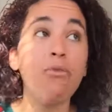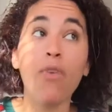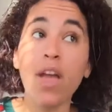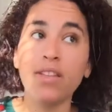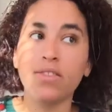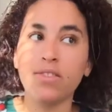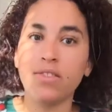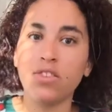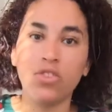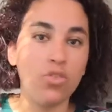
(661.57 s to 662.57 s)

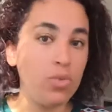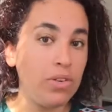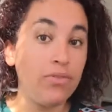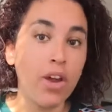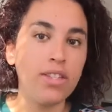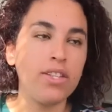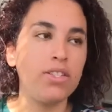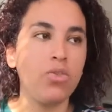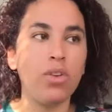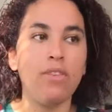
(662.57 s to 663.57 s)
friends. You don't need friends that
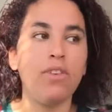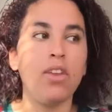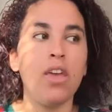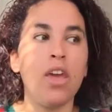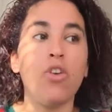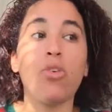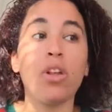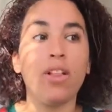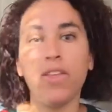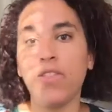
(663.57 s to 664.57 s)
don't even
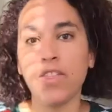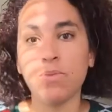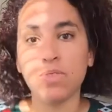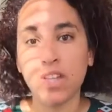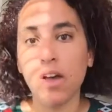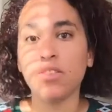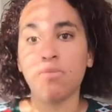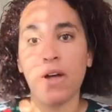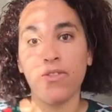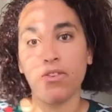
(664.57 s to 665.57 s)
critically think themselves
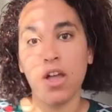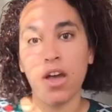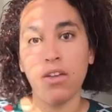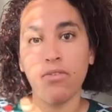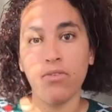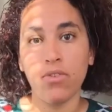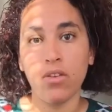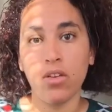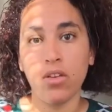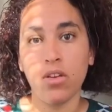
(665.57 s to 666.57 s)
about their life.
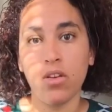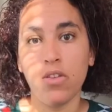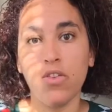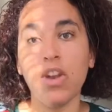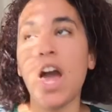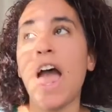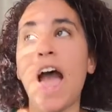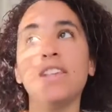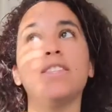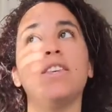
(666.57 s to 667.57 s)
They're not
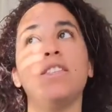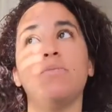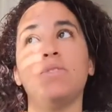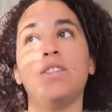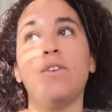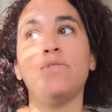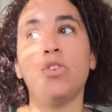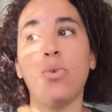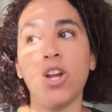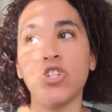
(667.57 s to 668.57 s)
asking themselves the
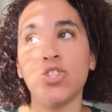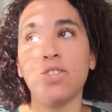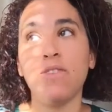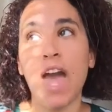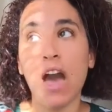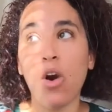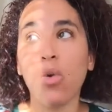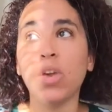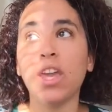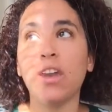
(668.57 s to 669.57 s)
questions of, how
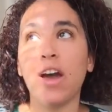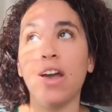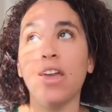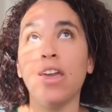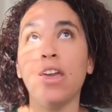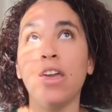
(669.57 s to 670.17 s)
can I